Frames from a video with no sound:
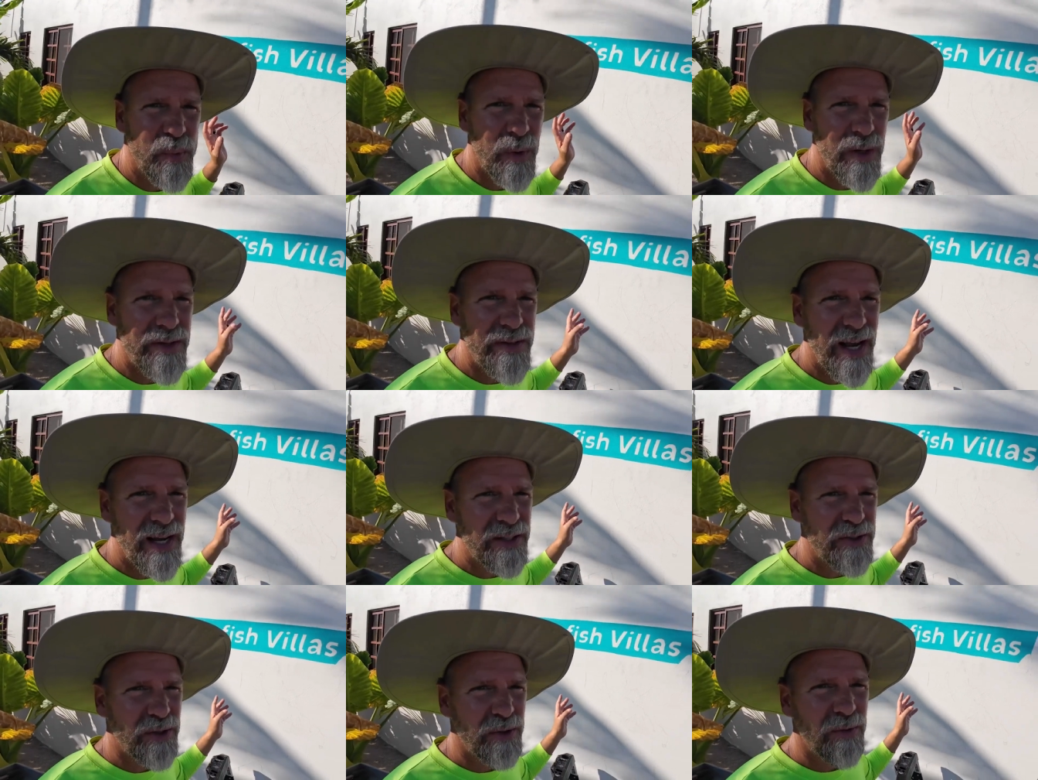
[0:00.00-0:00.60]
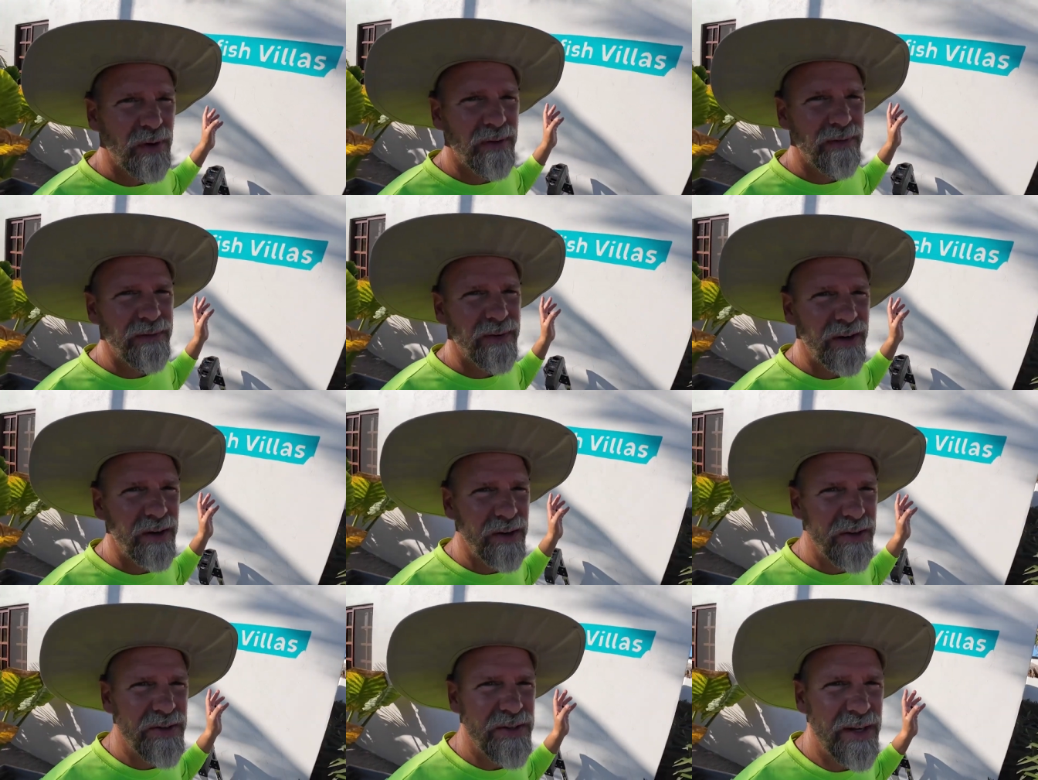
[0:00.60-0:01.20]
was actually
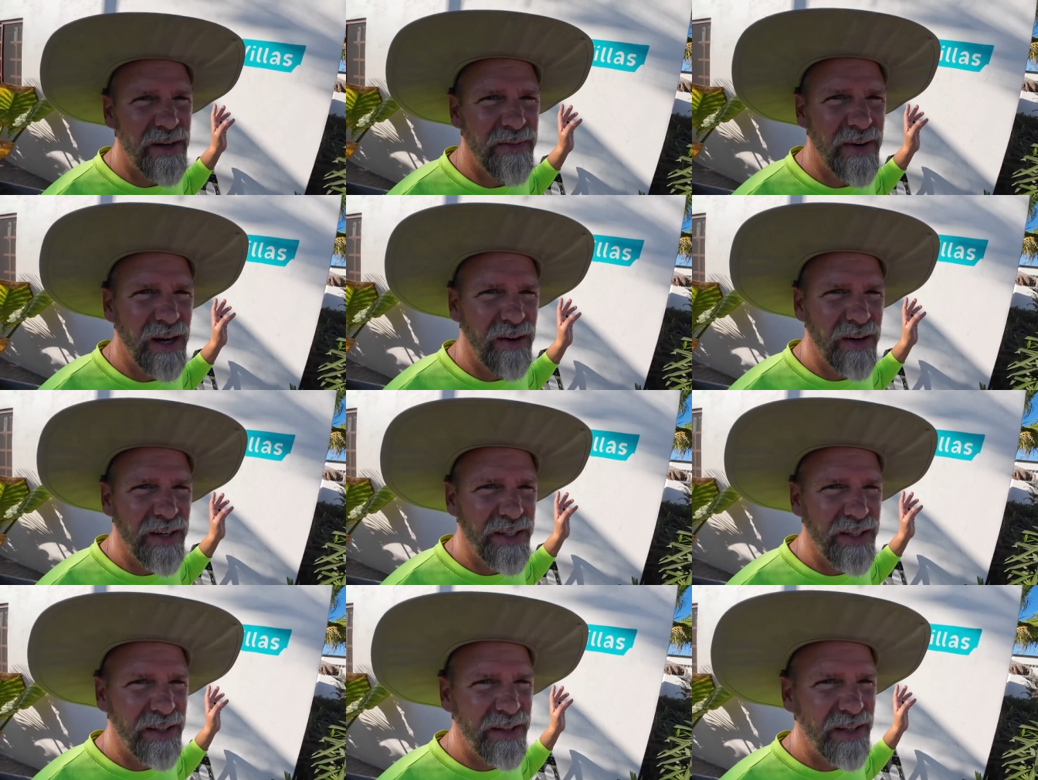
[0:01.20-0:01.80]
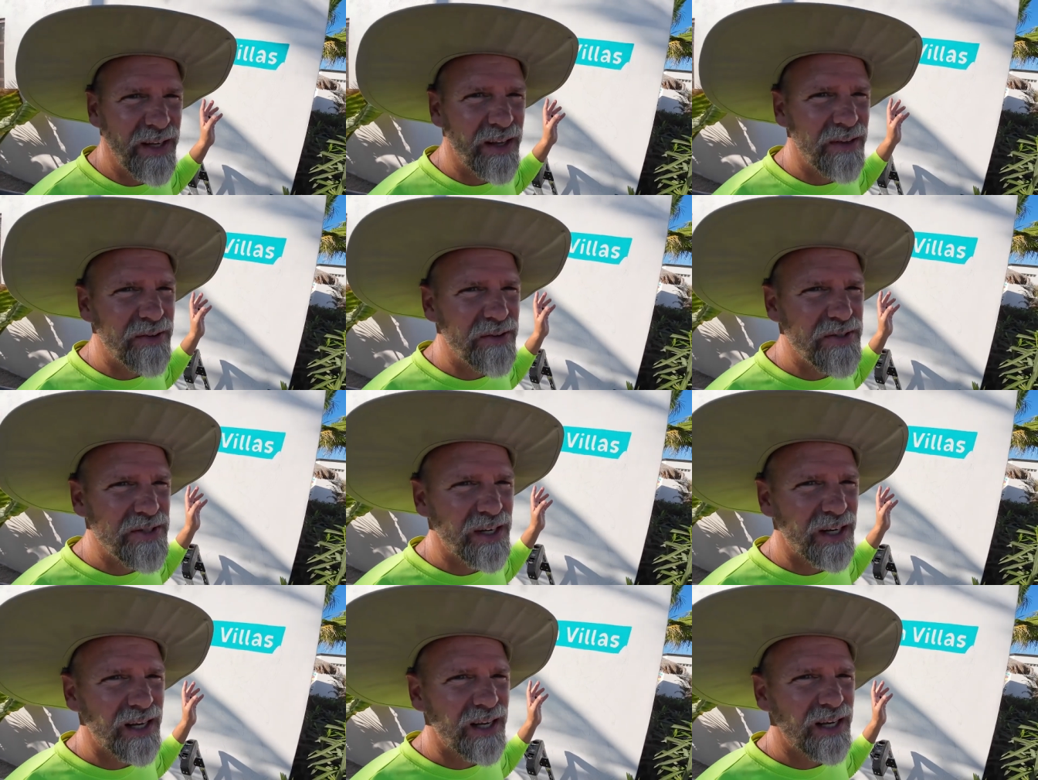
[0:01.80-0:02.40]
reverse of how I did the other
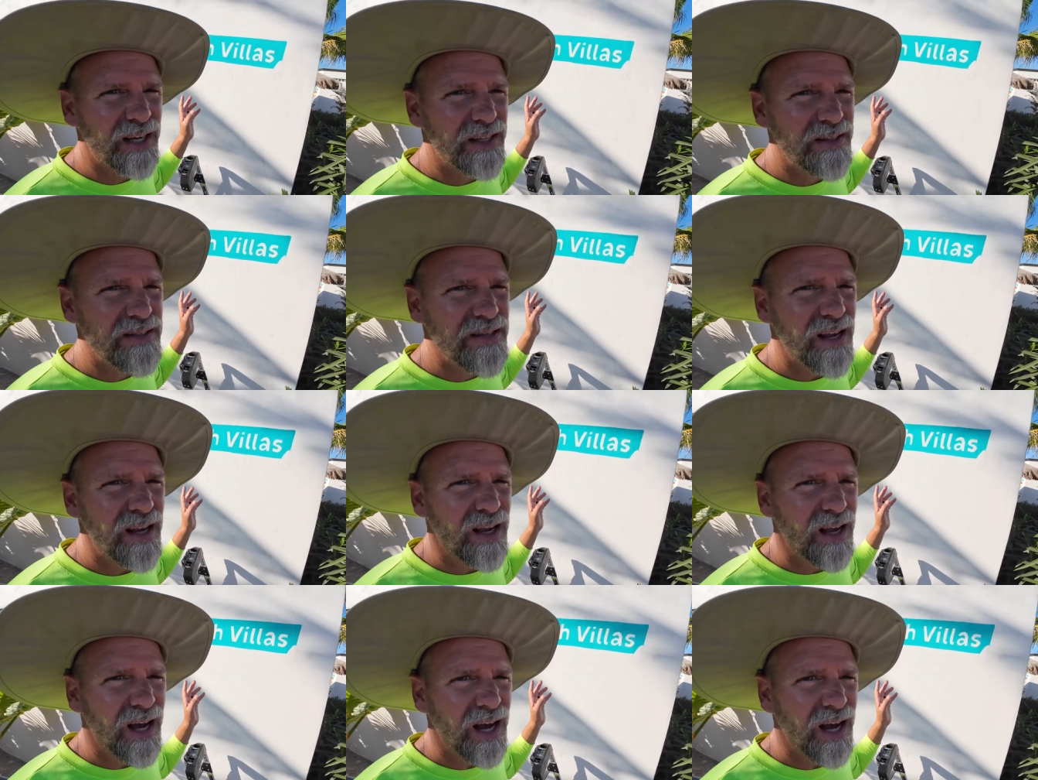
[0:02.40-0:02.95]
signs.